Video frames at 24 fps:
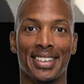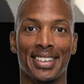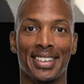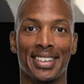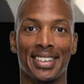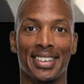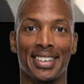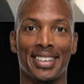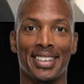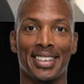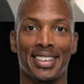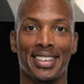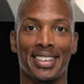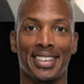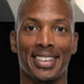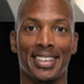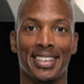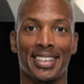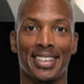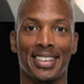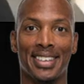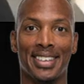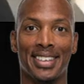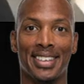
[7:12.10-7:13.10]

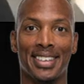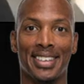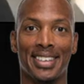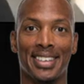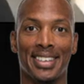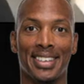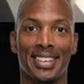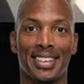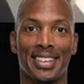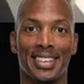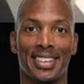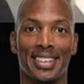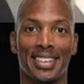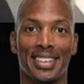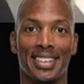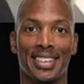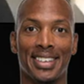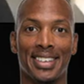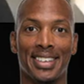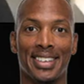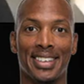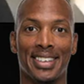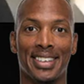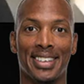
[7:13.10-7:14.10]

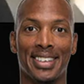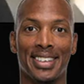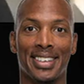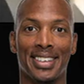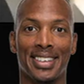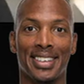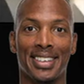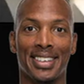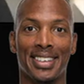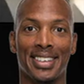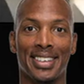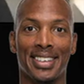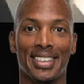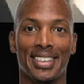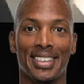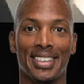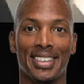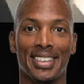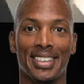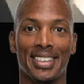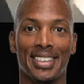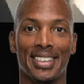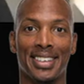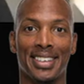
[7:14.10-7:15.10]

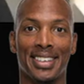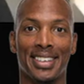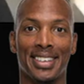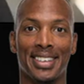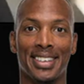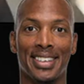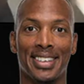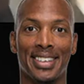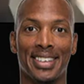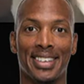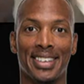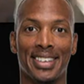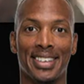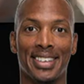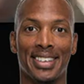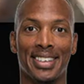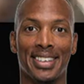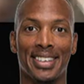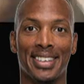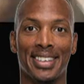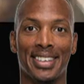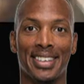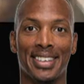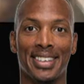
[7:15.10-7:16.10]
(not speaking)